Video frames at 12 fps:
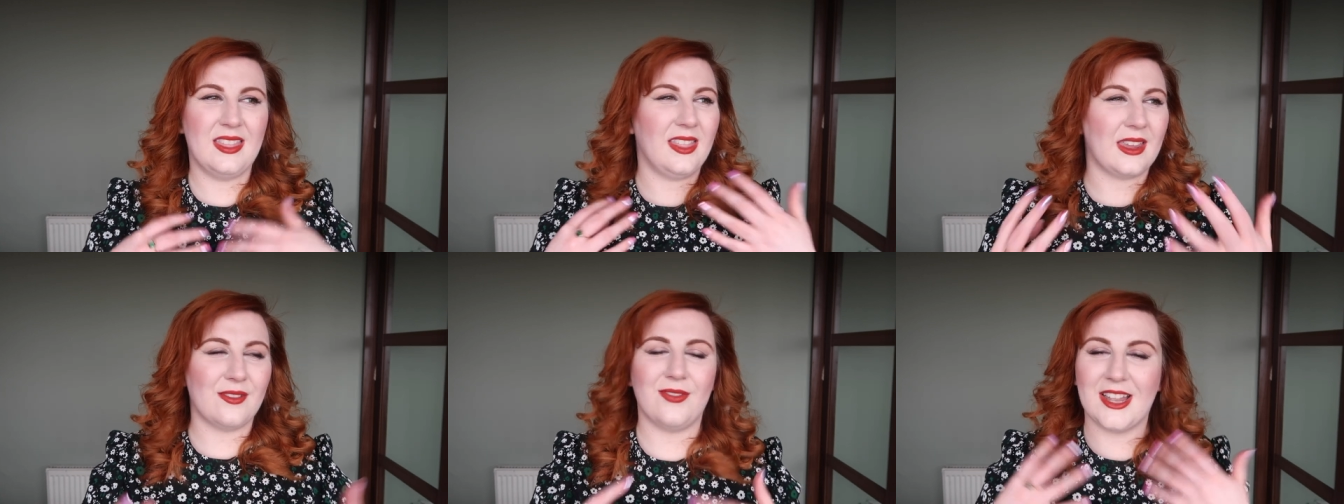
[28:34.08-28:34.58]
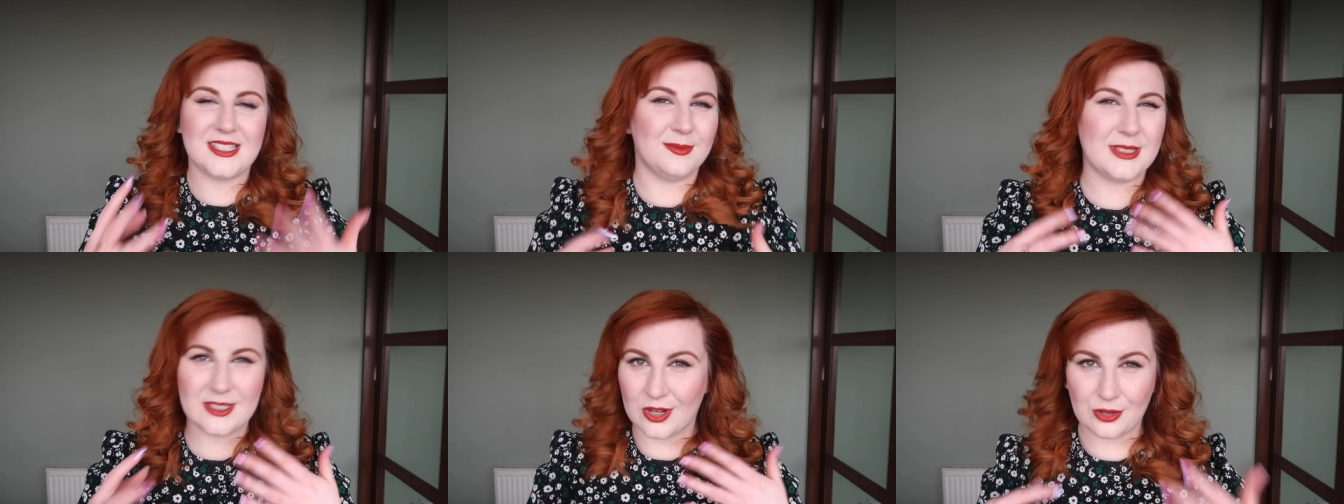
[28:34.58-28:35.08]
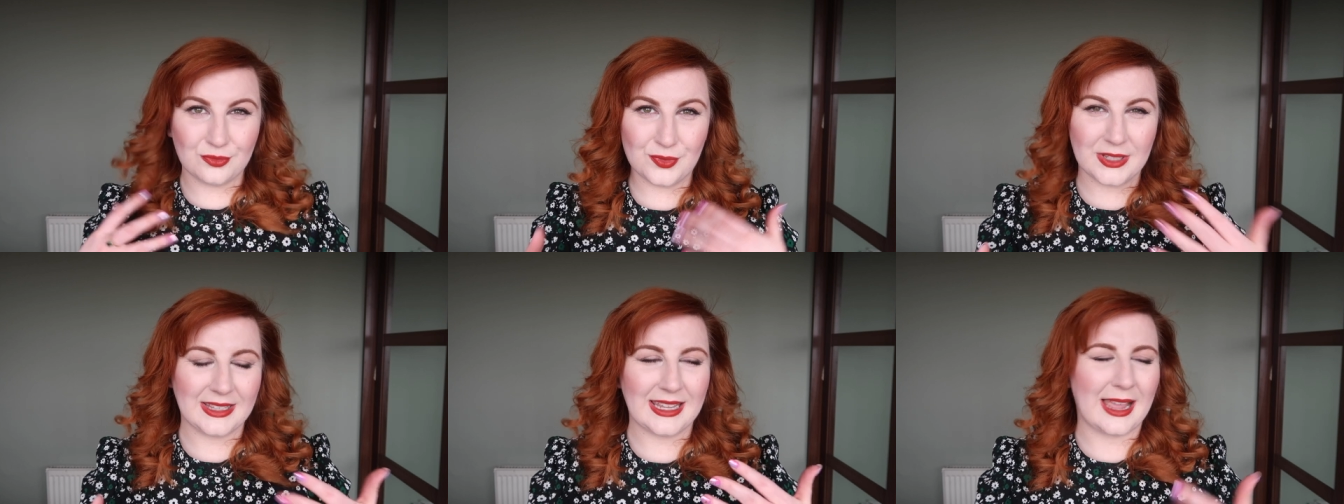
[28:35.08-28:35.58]
like vitamins aren't
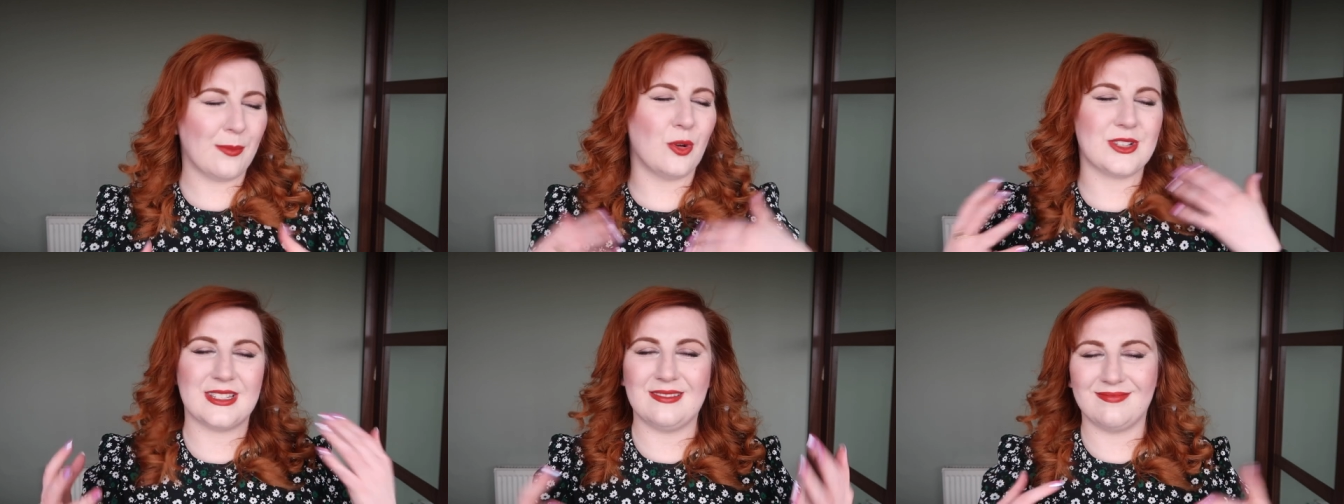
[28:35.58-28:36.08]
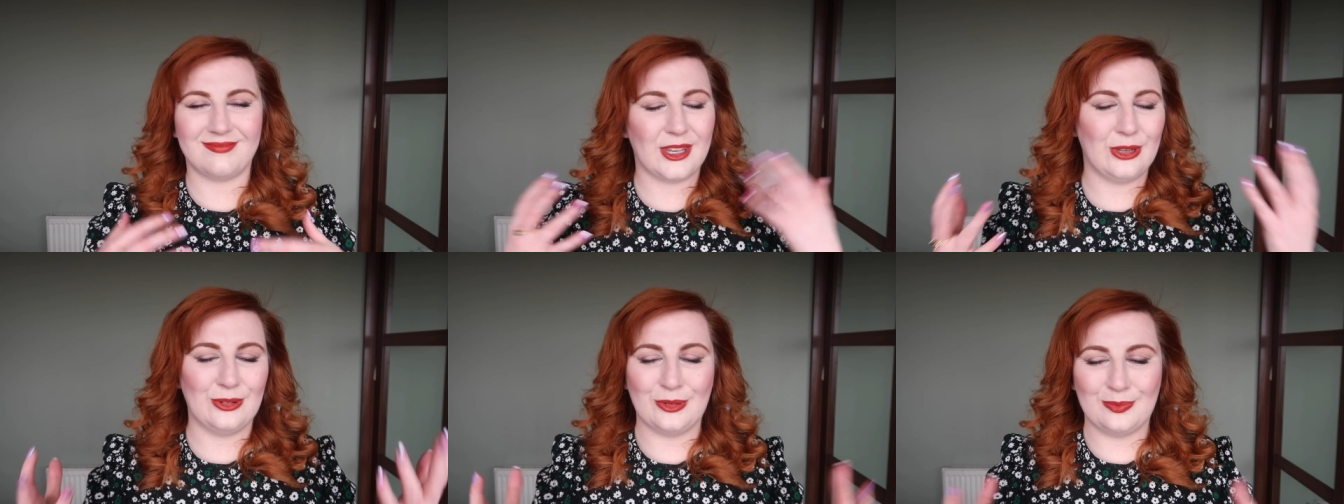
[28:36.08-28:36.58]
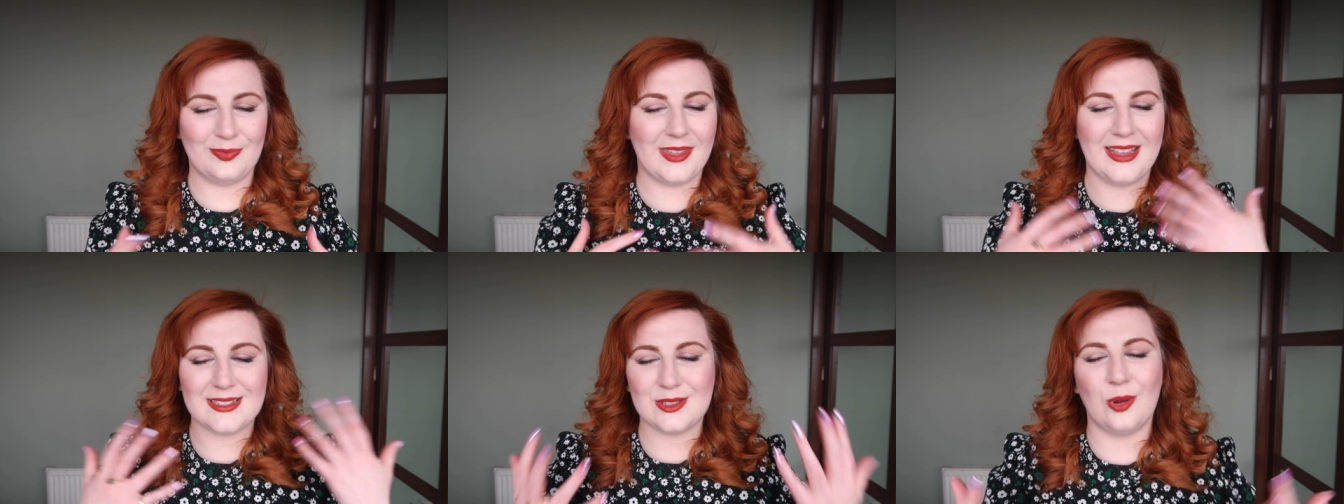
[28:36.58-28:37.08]
really, I wasn't, you know,
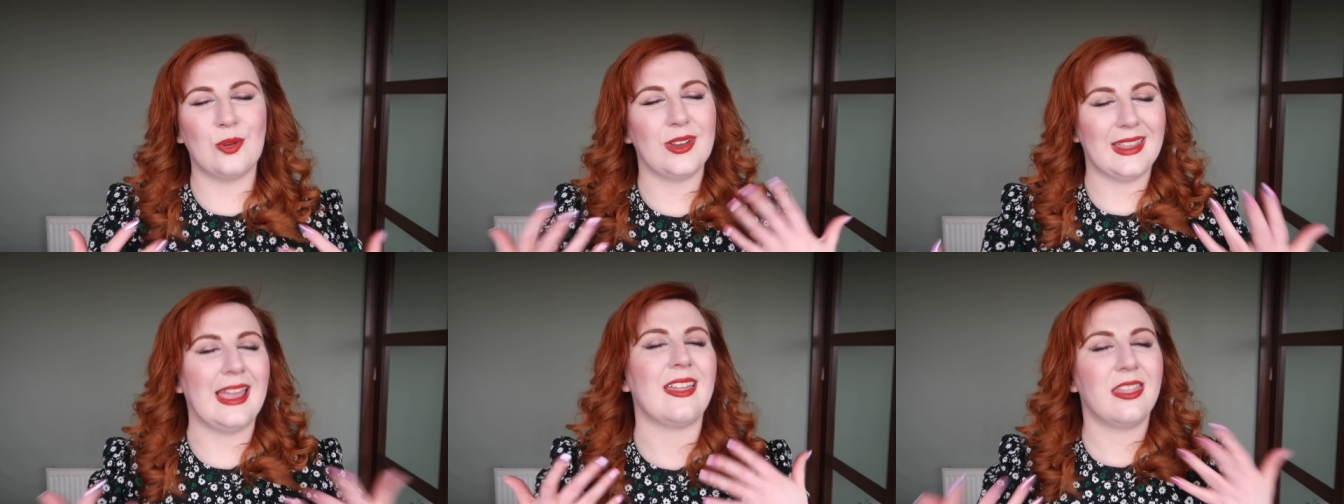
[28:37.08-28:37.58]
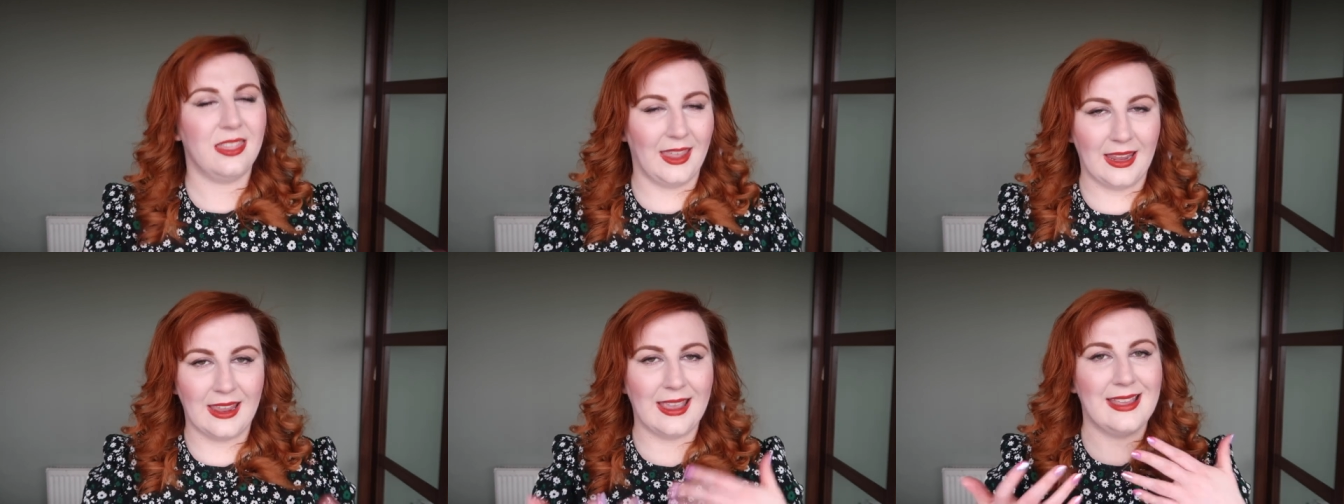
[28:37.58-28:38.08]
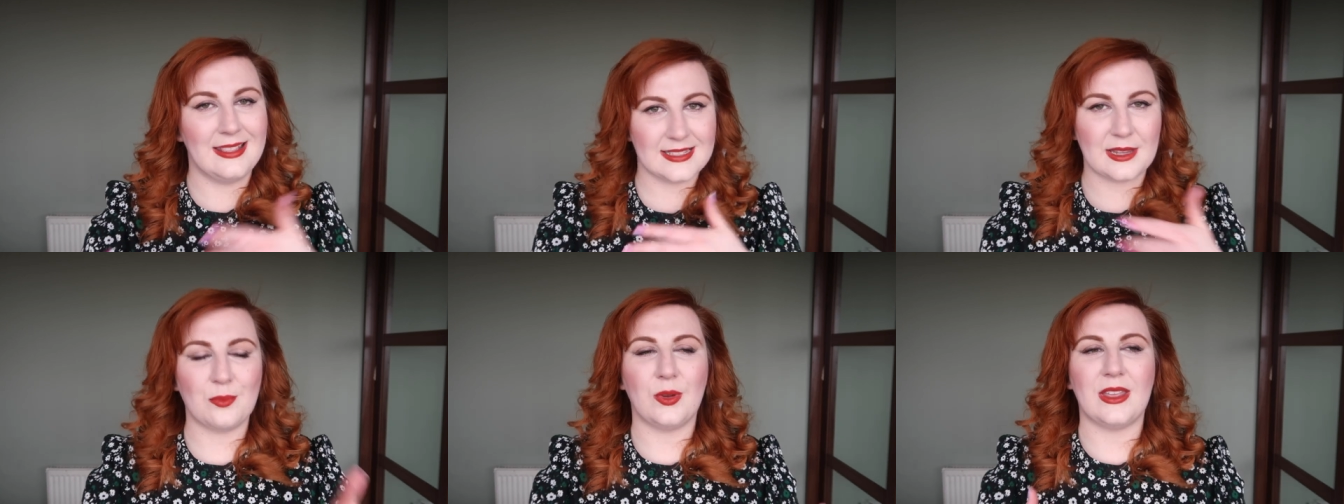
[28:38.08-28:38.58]
it's not really a thing in the
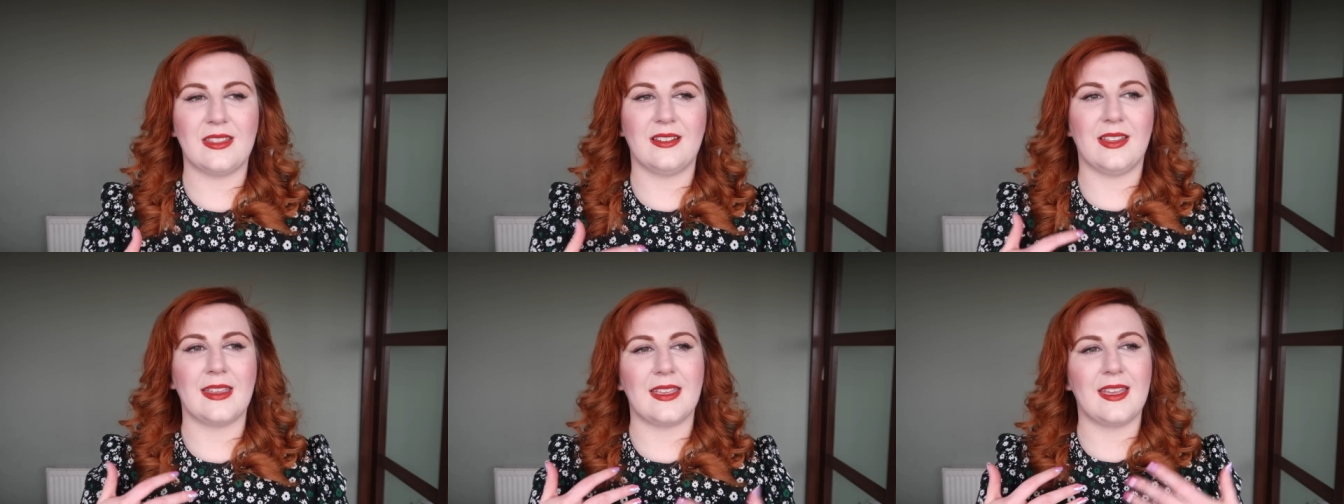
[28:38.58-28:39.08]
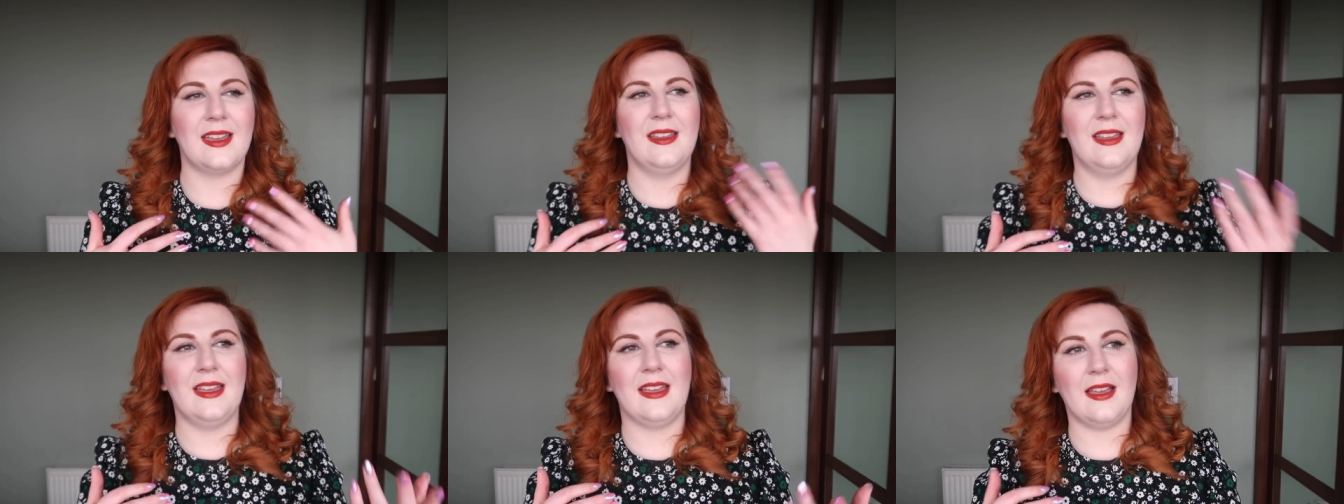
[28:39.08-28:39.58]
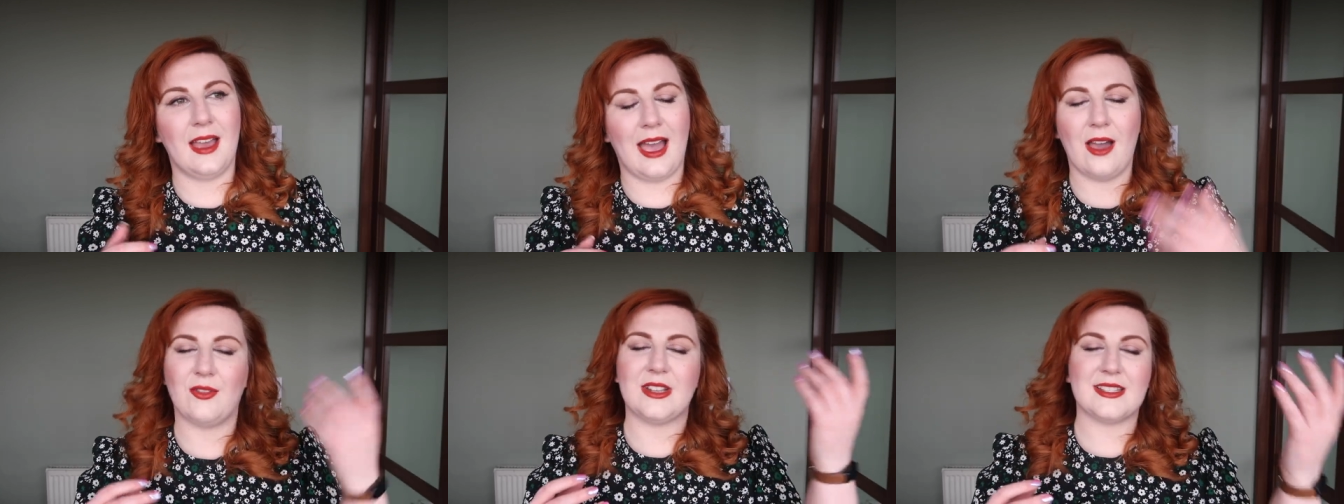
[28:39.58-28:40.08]
same way that like
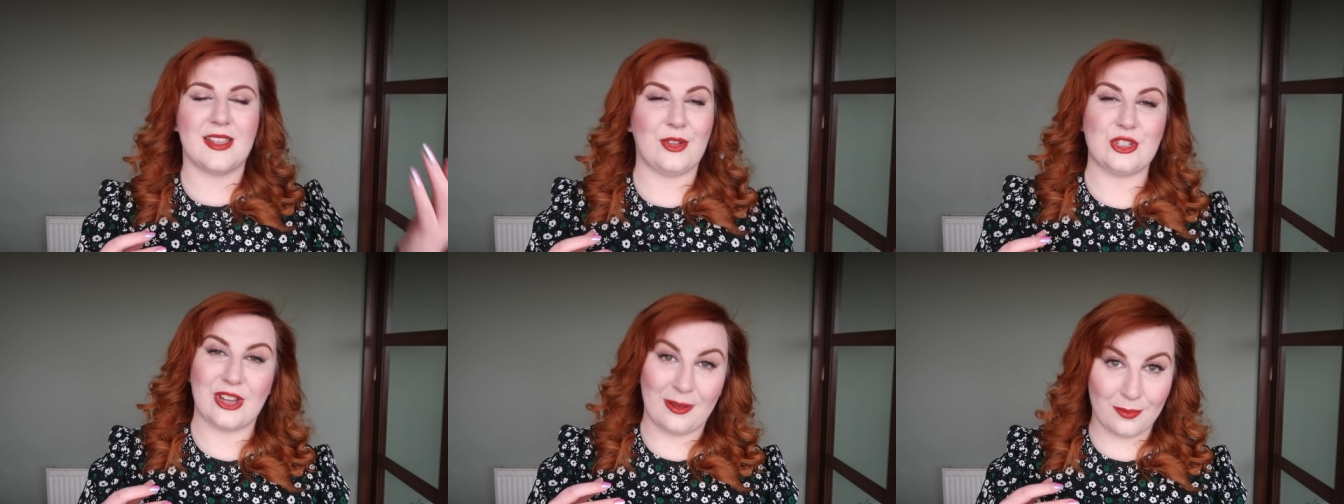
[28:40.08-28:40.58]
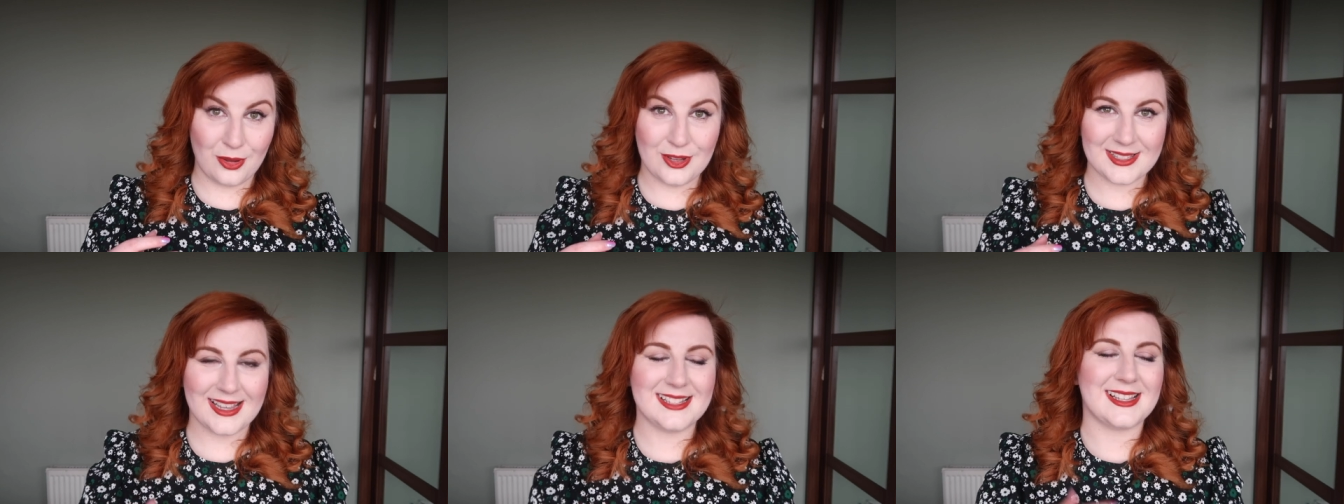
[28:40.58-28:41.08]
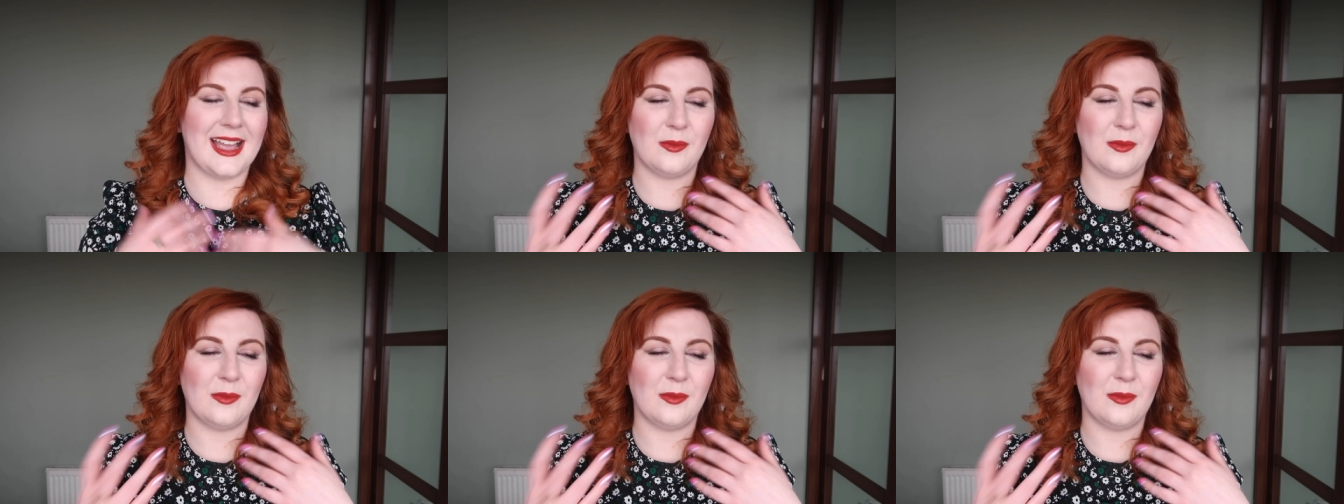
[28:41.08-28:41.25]
having seven shampoos is.